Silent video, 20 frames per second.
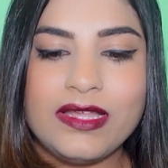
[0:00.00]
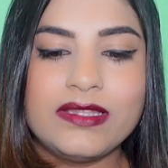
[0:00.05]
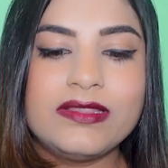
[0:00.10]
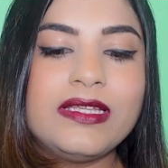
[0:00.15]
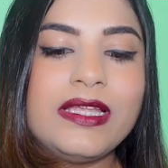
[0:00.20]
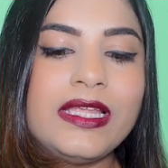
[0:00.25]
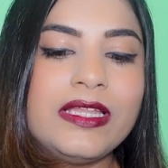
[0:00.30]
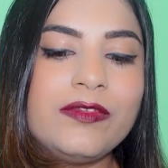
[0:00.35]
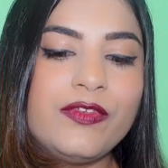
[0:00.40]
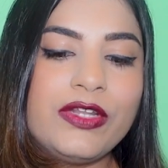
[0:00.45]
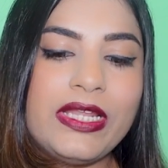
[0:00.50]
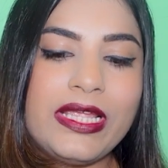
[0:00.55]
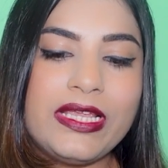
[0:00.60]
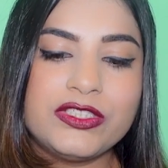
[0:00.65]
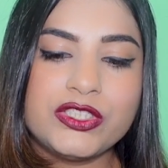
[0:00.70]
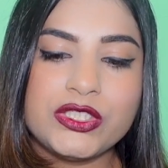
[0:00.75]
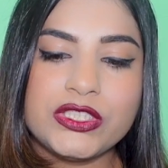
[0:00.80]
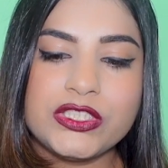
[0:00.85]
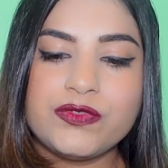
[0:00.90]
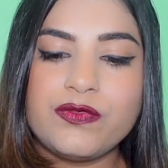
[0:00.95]
The
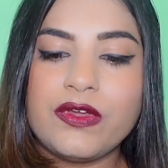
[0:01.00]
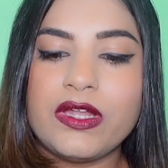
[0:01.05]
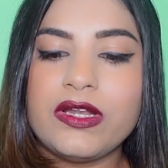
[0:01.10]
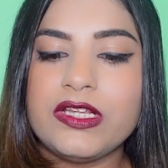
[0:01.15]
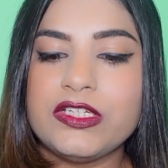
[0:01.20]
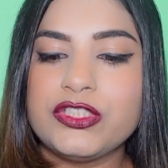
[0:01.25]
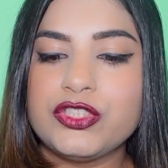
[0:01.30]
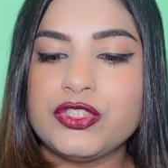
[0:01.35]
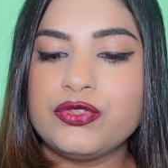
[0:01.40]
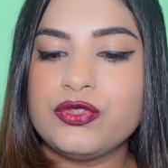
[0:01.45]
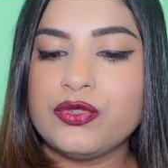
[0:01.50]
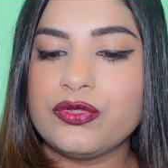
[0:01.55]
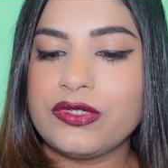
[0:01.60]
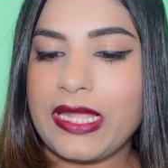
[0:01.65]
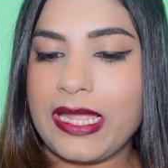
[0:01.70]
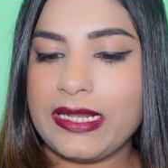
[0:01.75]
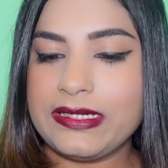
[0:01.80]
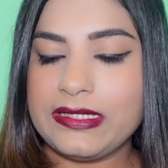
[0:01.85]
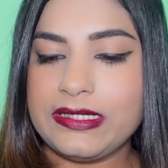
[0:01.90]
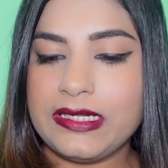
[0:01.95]
invitations were issued to
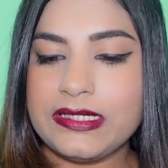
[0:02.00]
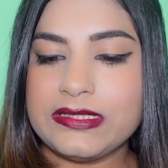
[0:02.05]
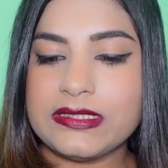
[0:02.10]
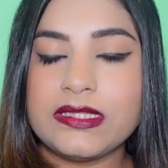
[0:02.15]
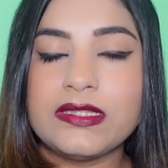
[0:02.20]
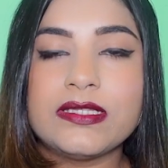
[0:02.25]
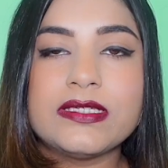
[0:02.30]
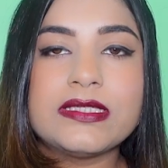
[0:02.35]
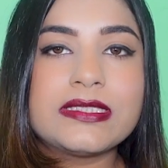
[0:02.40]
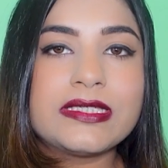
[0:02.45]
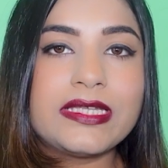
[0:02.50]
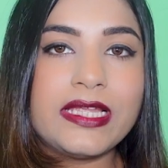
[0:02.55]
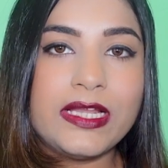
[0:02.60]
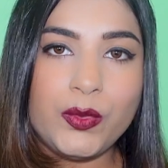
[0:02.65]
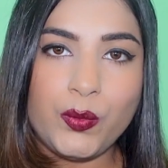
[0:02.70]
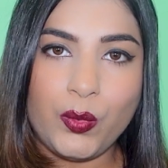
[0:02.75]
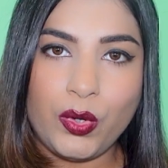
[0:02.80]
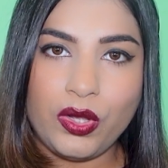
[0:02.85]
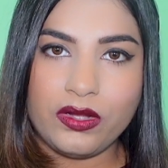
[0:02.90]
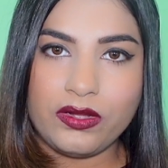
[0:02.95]
candidates in the
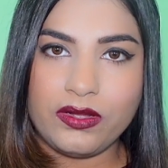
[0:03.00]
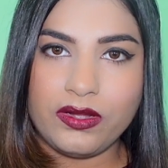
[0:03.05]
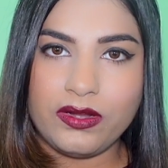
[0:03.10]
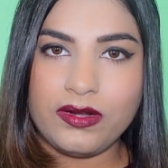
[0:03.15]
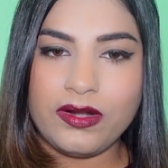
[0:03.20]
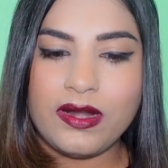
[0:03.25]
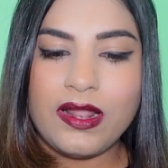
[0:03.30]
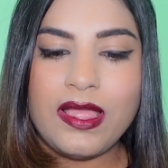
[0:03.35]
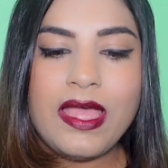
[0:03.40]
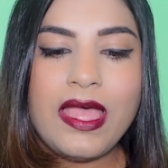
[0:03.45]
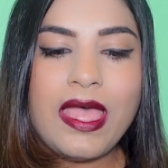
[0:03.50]
skilled worker